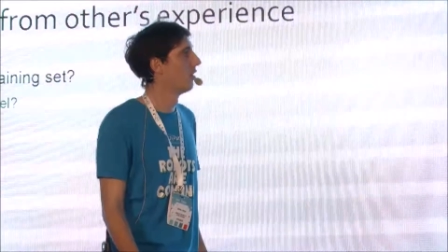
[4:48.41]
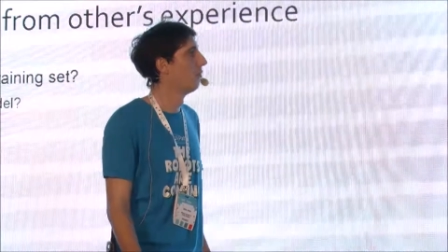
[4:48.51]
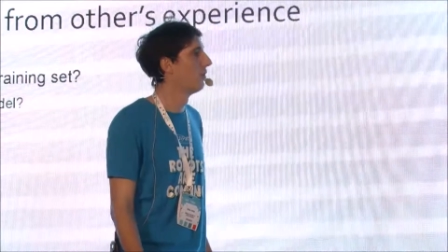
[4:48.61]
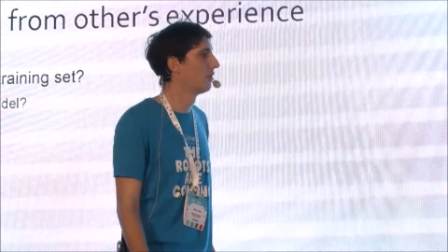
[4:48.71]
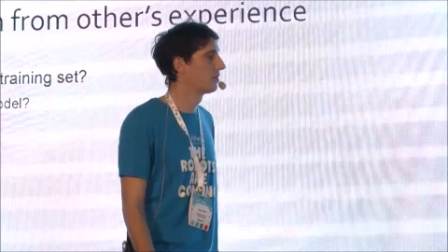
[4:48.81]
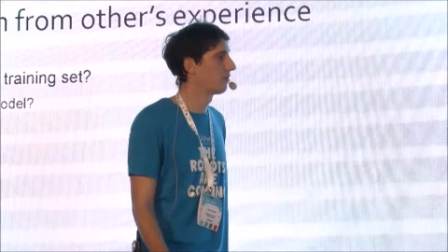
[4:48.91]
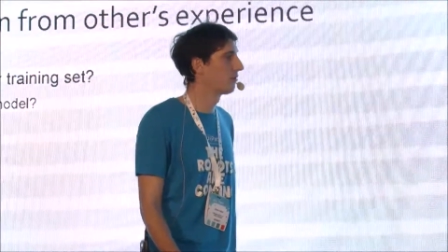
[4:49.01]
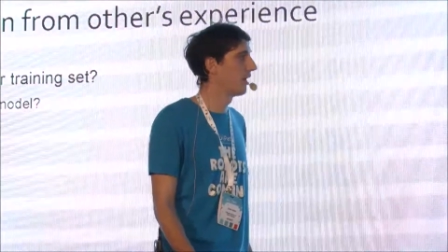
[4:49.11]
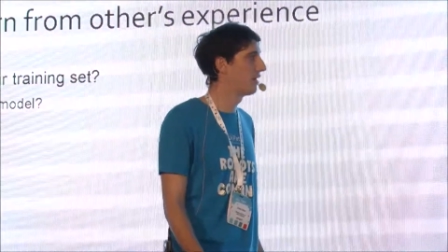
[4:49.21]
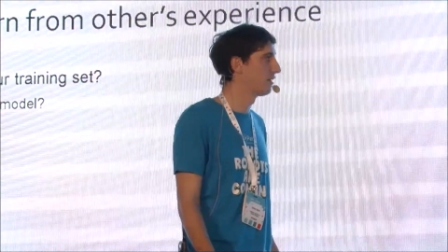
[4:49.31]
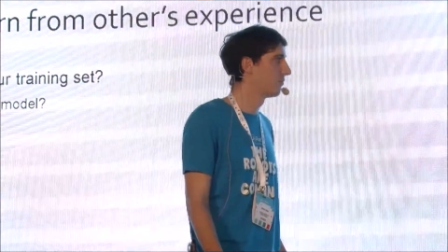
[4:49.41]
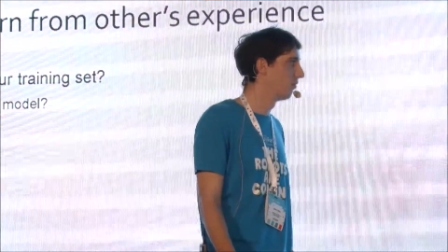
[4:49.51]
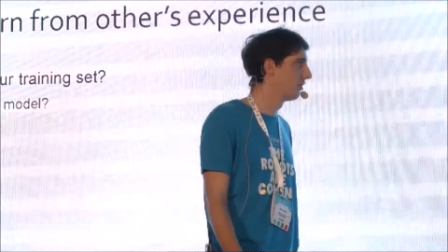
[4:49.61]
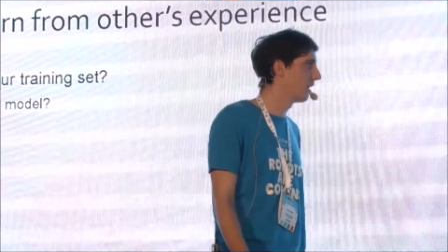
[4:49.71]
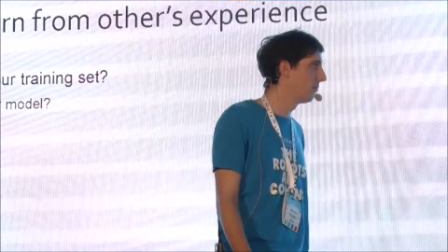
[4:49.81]
We also create a
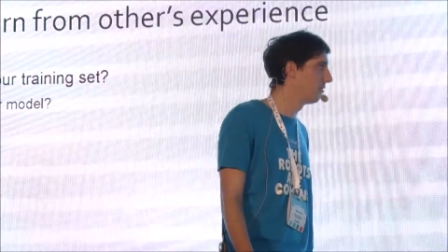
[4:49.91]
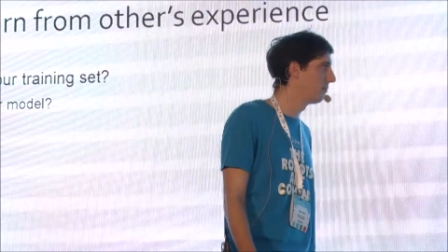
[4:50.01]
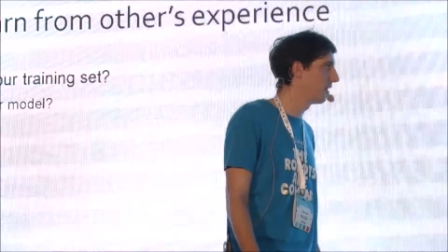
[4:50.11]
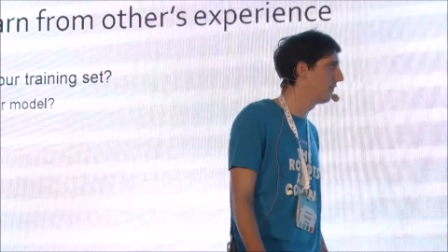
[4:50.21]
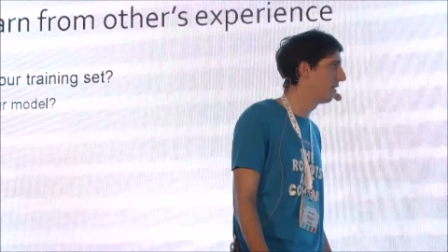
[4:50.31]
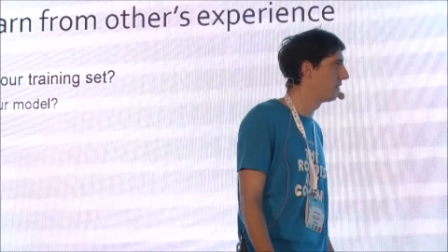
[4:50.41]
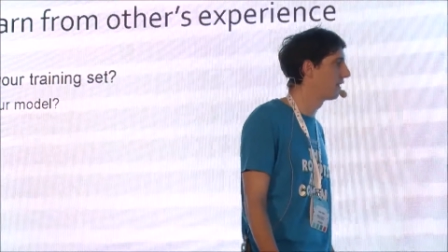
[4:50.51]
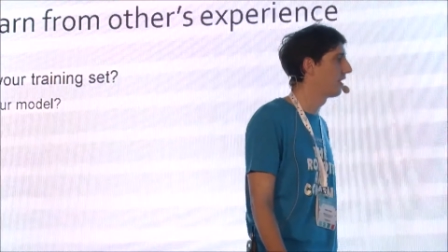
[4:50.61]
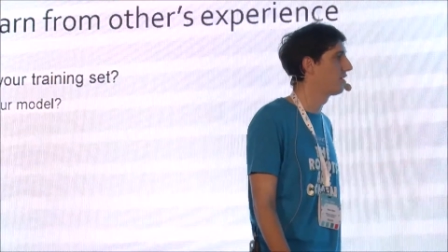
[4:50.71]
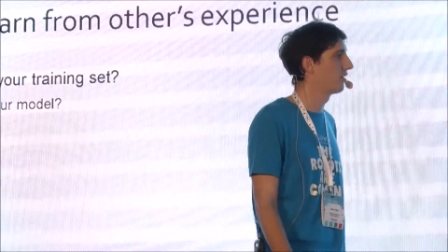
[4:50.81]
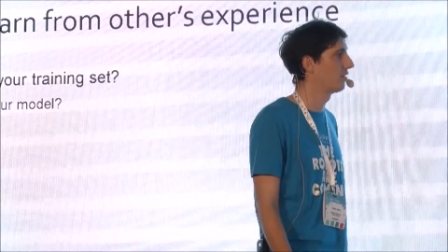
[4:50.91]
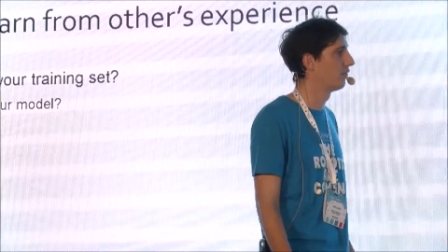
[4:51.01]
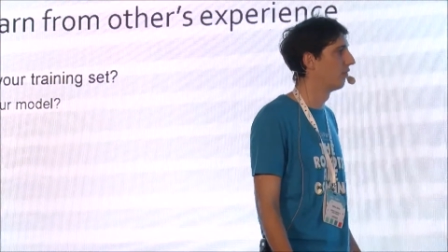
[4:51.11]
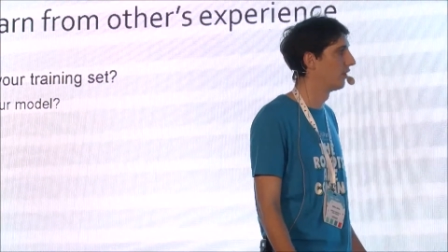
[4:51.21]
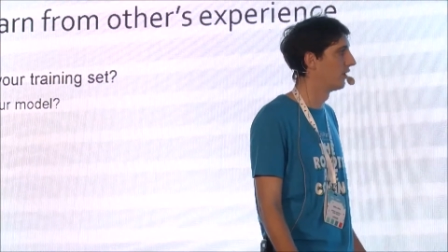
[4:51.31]
small WPF applications
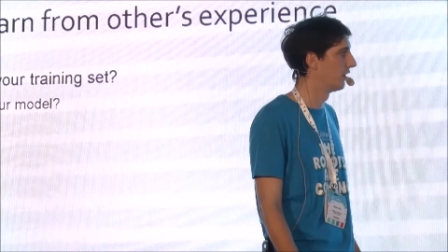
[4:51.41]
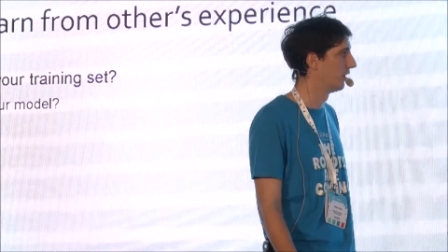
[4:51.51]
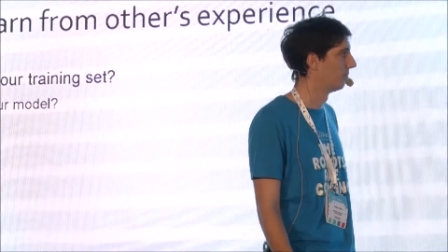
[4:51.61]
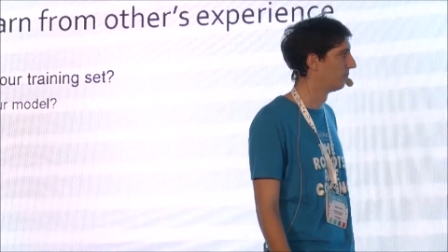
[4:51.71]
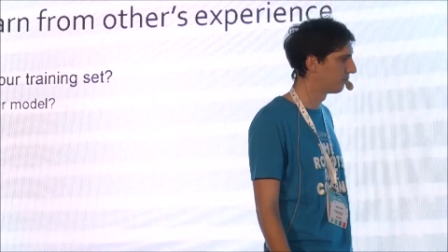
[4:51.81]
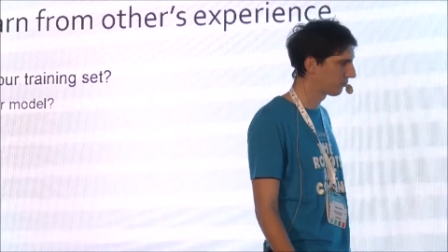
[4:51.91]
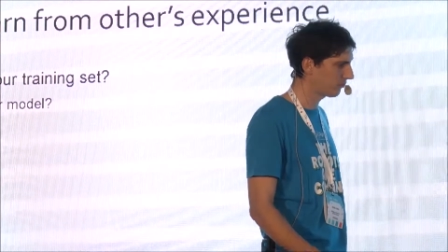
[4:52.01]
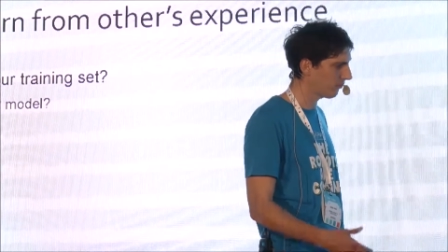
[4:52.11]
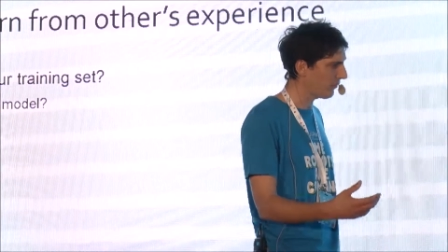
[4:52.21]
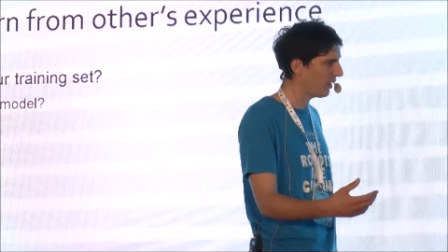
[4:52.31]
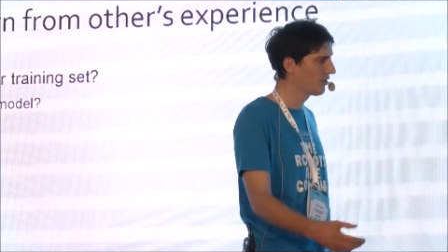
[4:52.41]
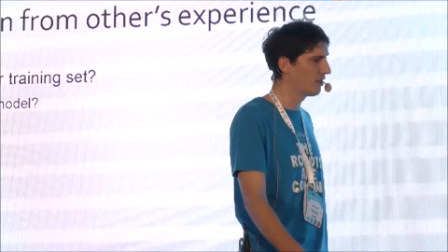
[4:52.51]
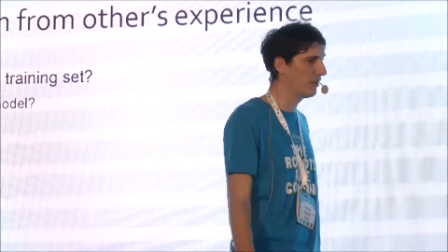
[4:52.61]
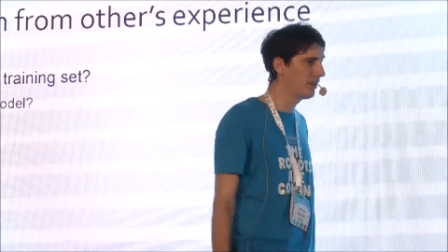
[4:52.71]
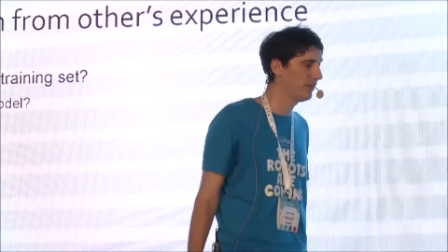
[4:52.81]
for
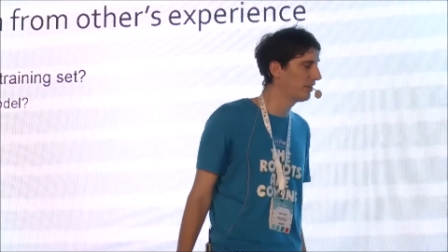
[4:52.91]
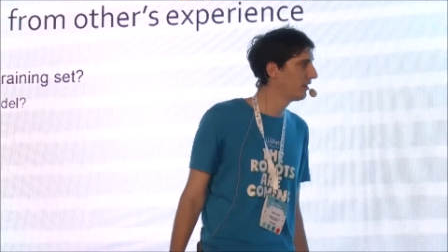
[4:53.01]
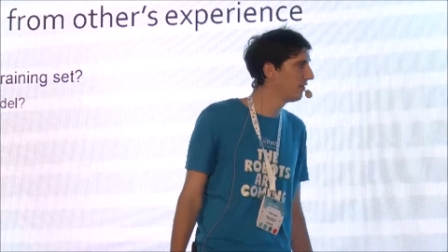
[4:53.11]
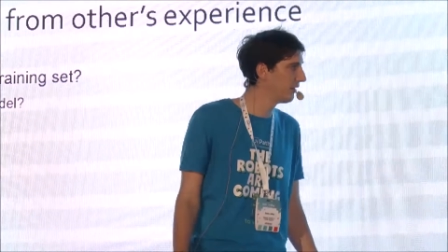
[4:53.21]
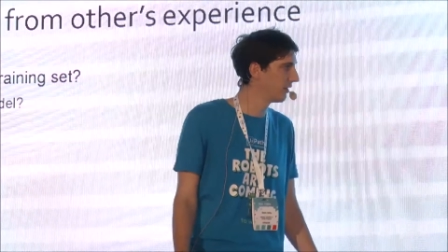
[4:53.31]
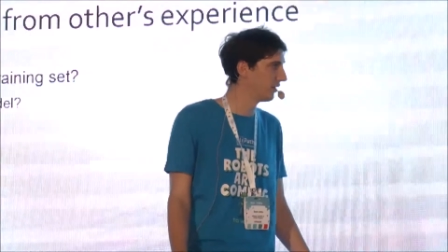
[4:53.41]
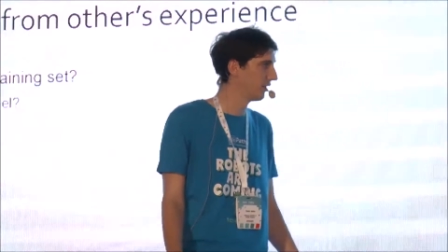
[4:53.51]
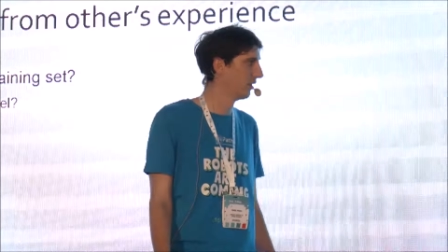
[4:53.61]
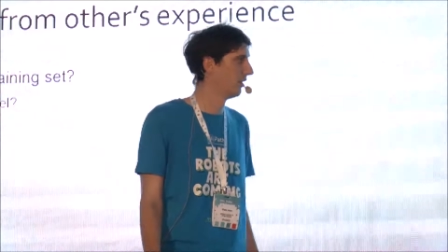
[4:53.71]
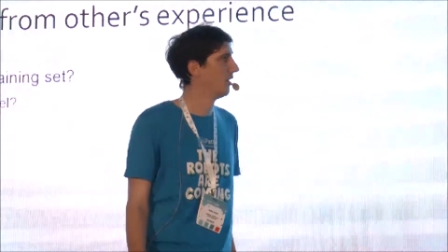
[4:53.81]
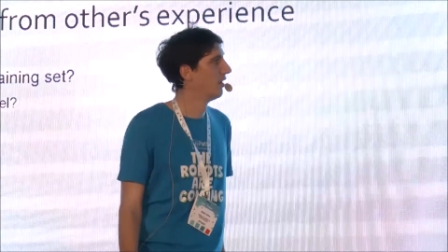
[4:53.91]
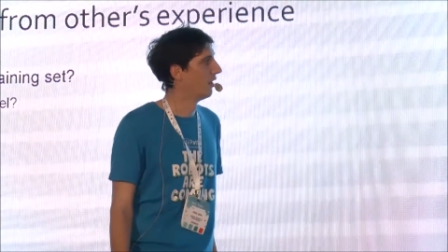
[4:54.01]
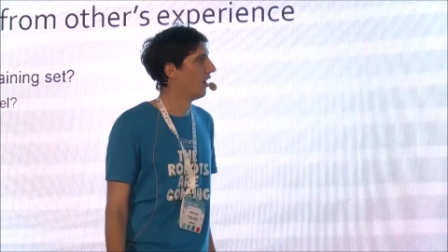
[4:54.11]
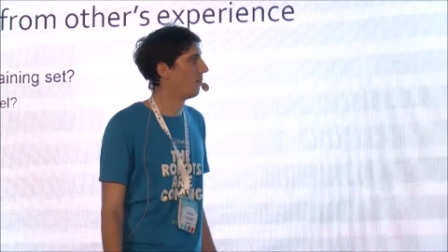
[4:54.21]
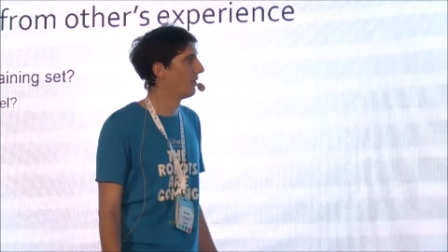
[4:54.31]
generating different
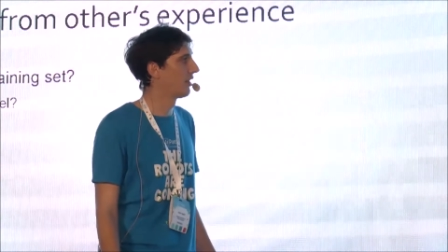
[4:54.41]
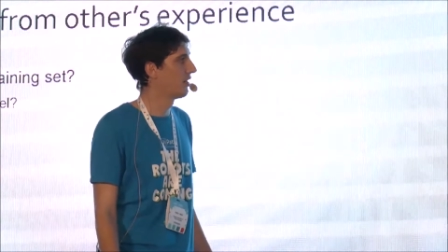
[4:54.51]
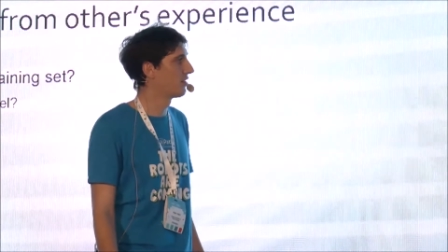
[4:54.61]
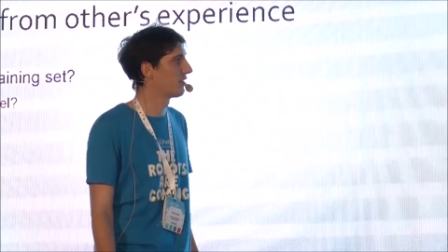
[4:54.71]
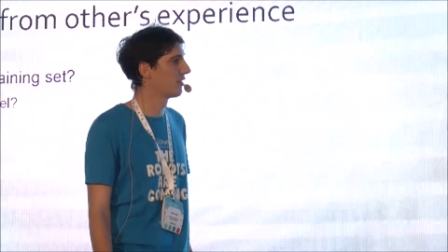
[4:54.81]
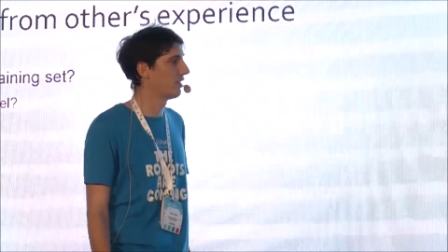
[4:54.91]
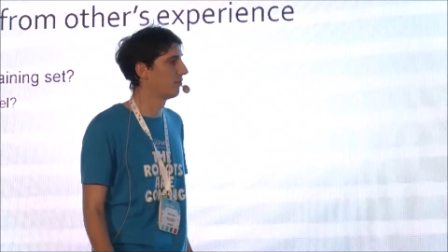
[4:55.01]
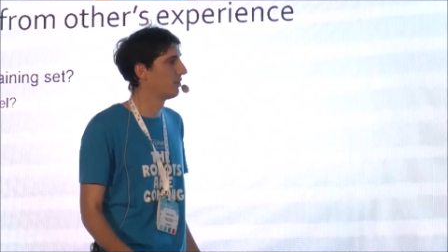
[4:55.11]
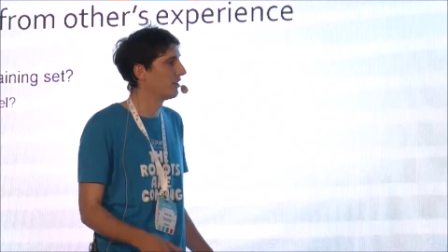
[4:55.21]
application screens with